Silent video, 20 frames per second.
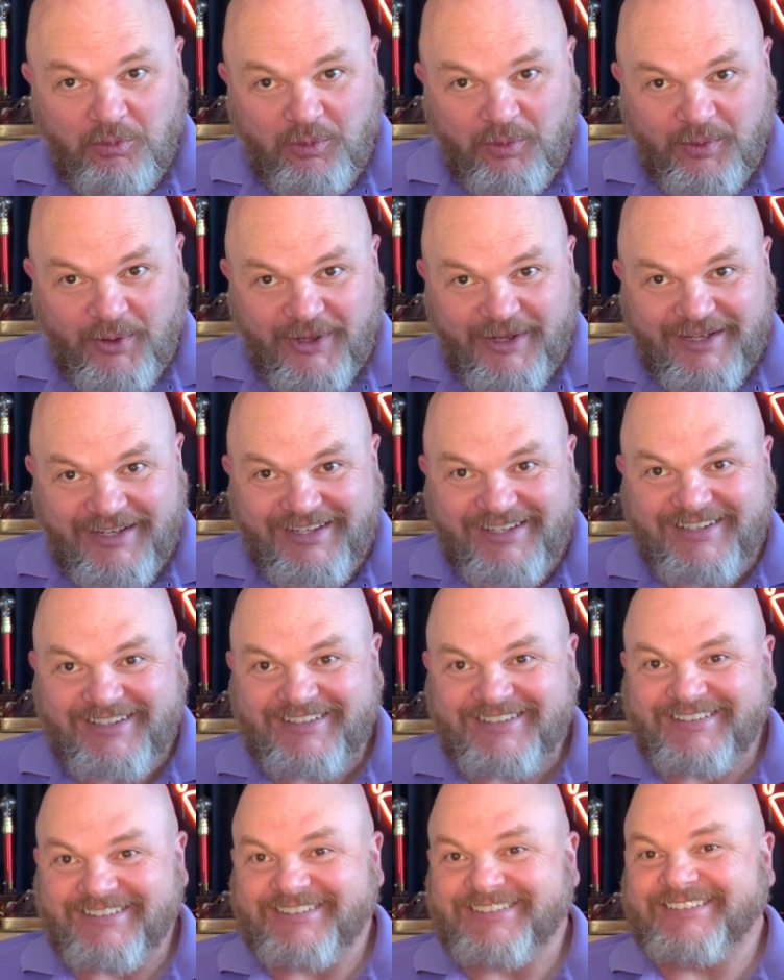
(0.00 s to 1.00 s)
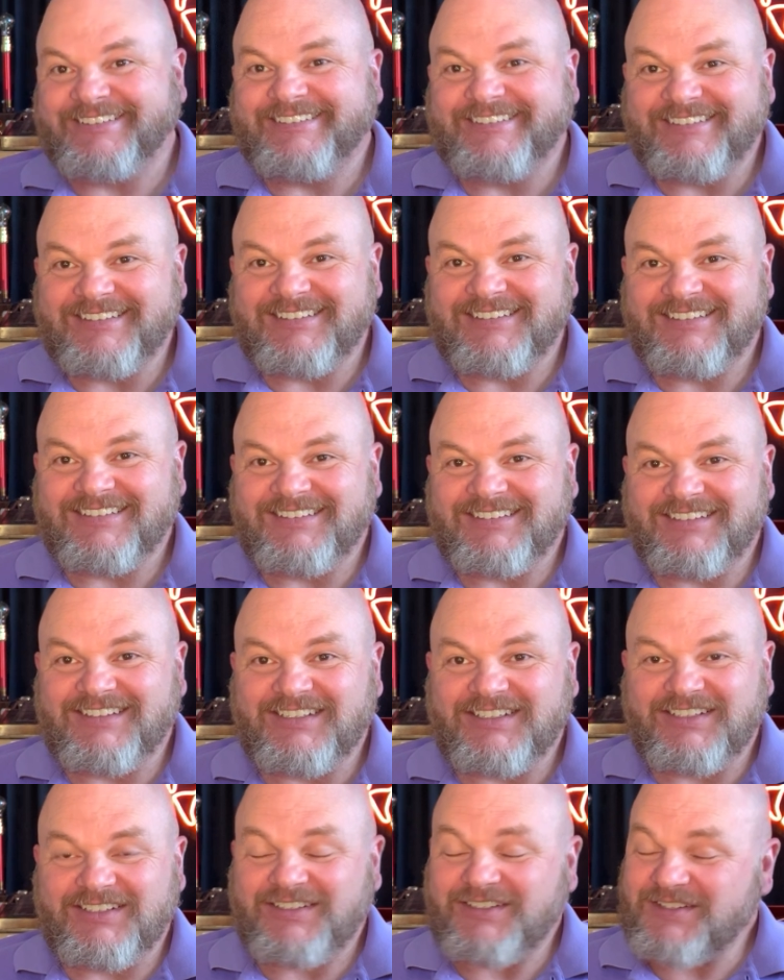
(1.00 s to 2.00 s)
But
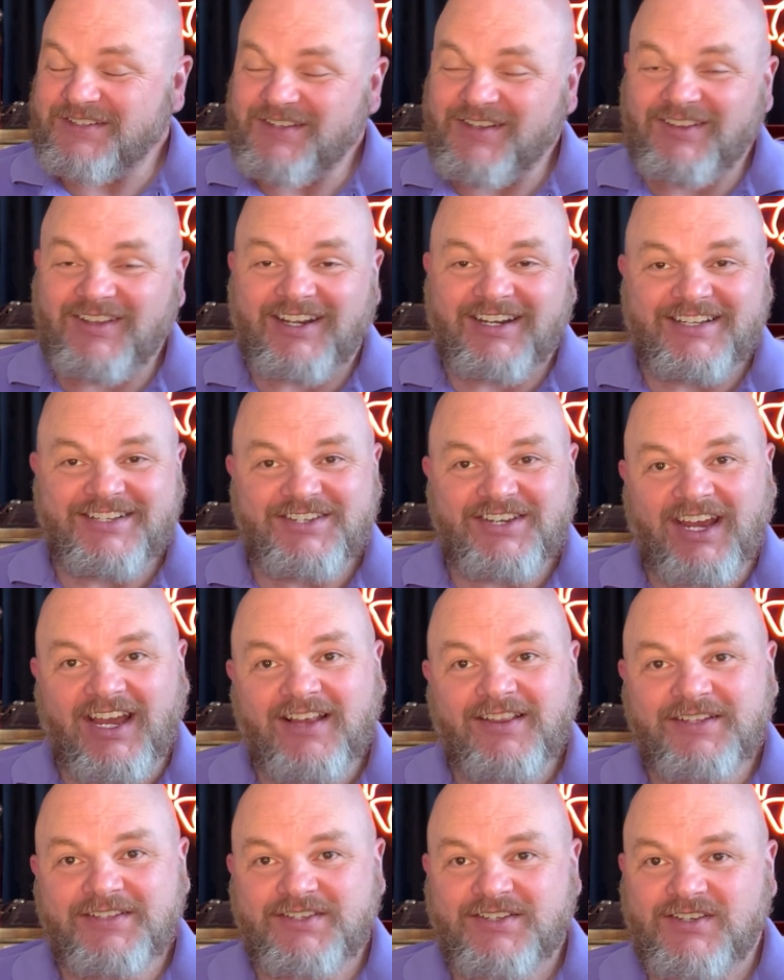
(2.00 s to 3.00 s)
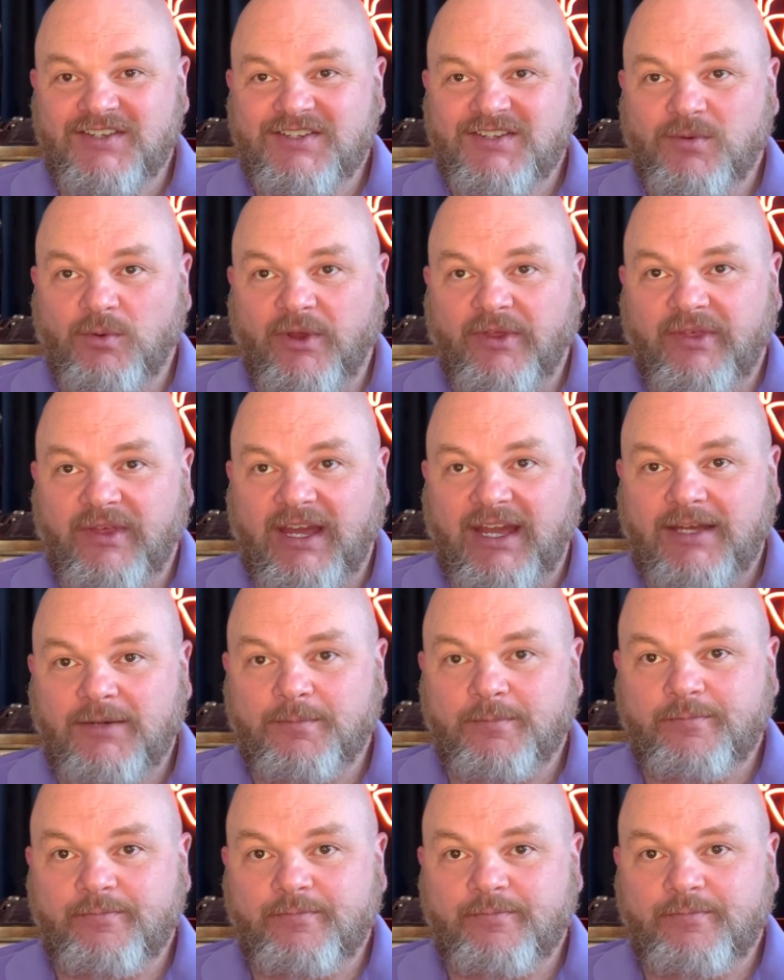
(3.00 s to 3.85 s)
there's a lot of challenges with that.